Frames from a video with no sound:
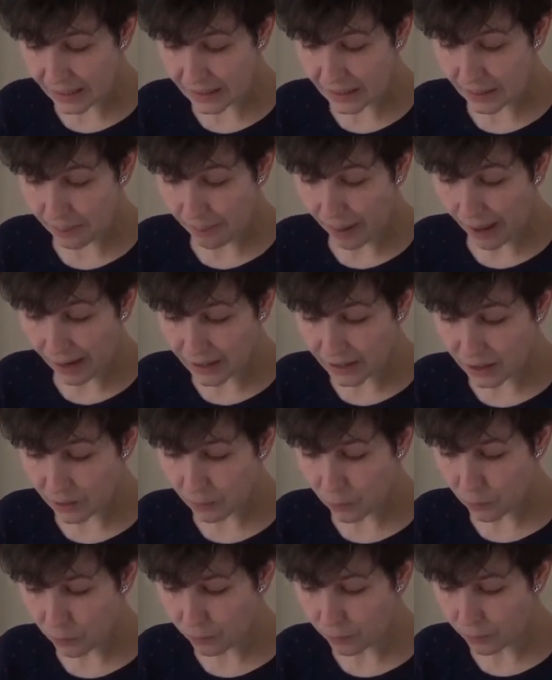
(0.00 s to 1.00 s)
the
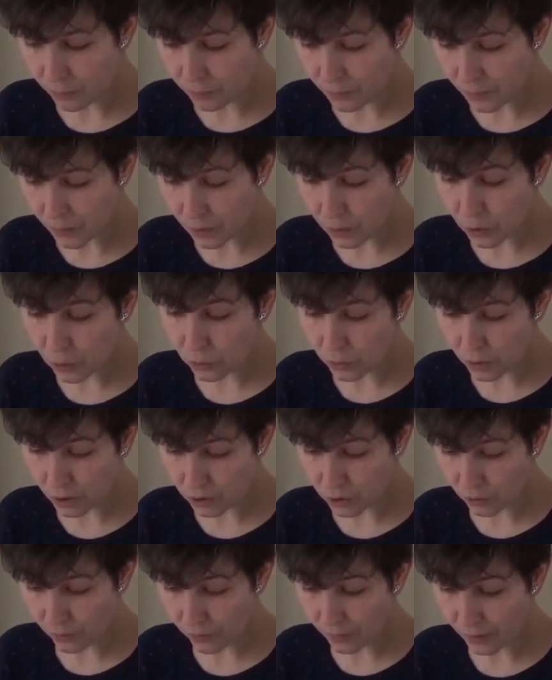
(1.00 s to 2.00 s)
maximum units
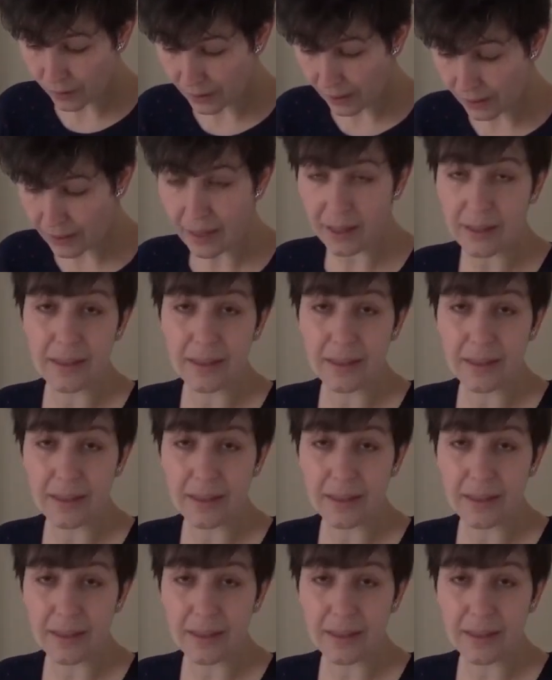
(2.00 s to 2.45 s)
of banana